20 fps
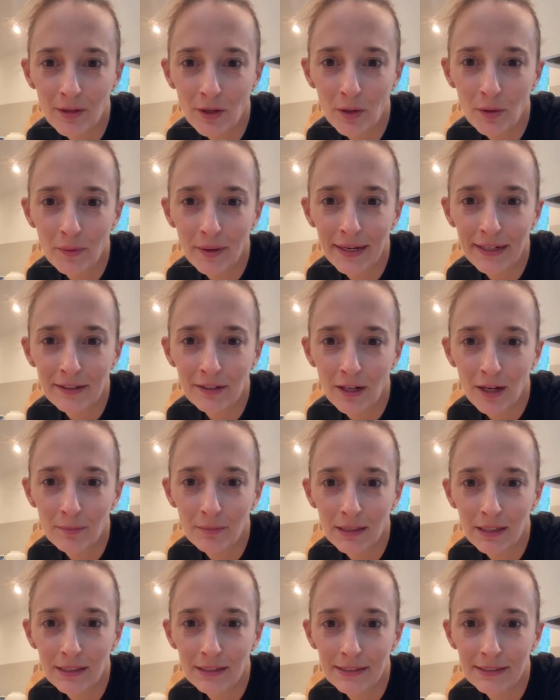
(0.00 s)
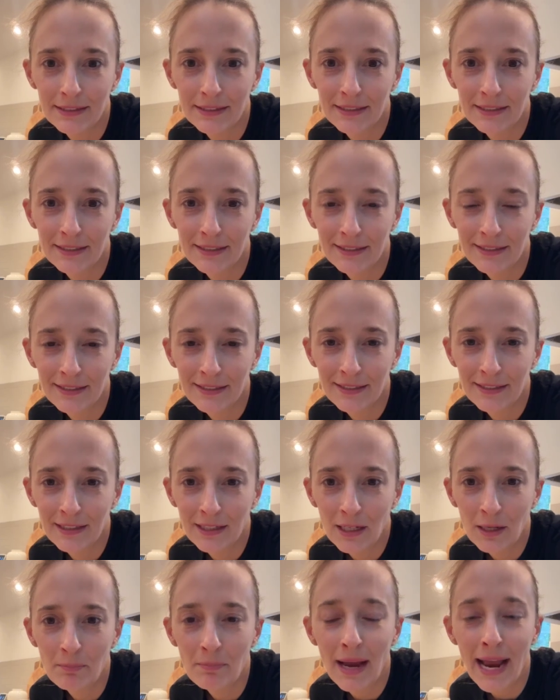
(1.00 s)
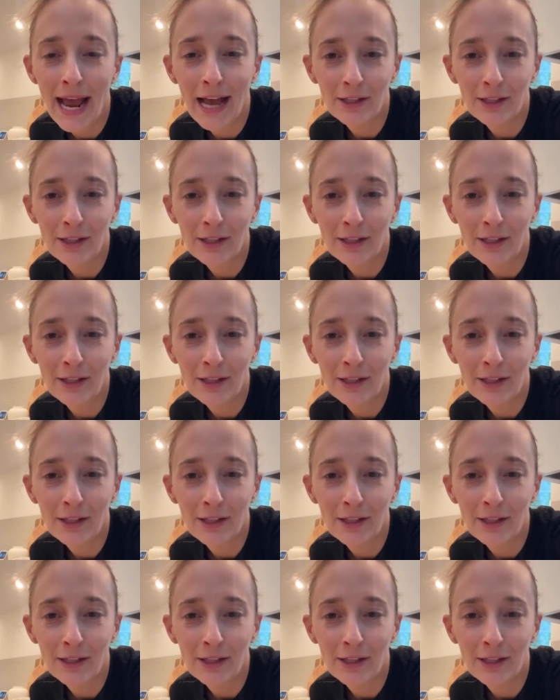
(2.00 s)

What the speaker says: No way, Thomas. My